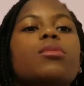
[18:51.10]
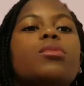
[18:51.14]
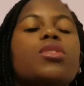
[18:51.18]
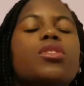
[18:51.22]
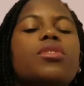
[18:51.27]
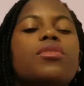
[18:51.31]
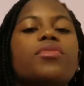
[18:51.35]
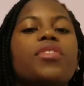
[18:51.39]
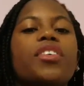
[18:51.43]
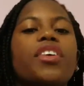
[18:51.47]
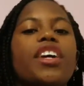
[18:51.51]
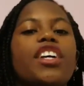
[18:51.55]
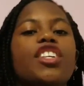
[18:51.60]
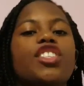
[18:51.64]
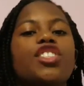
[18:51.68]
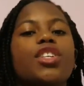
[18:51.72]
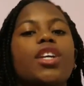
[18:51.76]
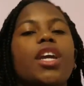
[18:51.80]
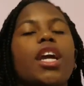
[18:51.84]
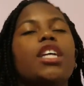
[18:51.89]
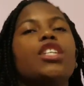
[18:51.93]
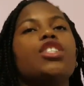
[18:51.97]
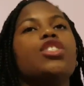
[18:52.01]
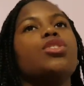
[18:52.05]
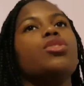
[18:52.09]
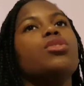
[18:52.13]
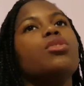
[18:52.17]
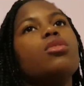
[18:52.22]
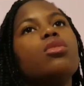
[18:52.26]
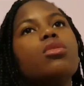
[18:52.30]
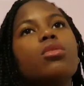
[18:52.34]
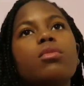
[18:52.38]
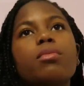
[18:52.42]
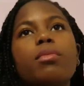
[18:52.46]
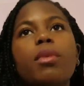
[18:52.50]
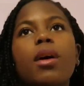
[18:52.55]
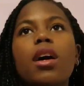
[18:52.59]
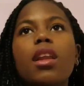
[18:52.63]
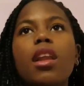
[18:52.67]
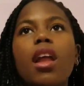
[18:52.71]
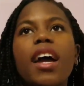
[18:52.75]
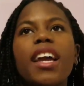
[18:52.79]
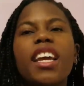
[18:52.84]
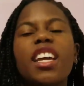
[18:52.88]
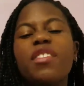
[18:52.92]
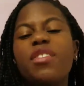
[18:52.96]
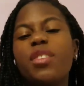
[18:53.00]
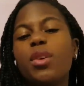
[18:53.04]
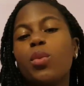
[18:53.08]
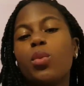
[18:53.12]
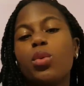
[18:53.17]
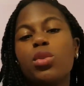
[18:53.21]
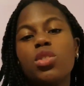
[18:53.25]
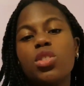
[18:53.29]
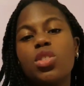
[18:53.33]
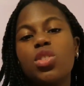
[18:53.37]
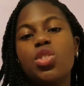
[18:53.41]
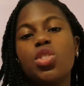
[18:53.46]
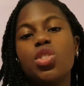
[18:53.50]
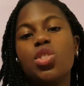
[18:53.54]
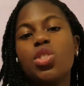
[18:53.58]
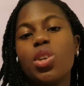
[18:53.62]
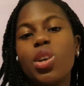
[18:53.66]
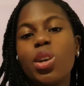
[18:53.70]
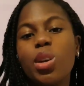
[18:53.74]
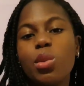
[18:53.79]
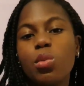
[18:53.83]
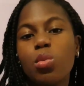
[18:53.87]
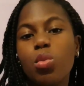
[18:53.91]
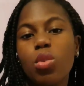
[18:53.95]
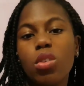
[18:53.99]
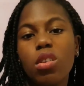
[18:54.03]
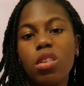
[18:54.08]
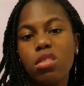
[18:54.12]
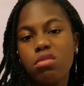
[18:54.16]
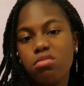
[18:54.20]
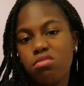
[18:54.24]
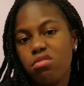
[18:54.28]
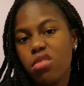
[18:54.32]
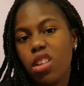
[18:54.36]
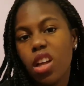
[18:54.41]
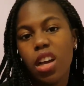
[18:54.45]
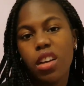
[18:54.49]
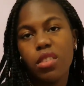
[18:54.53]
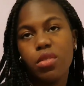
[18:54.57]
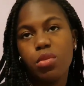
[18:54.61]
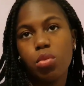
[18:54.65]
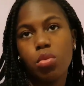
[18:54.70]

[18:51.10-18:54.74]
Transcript: mean, it wasn't very educational, but like if you wanted to know what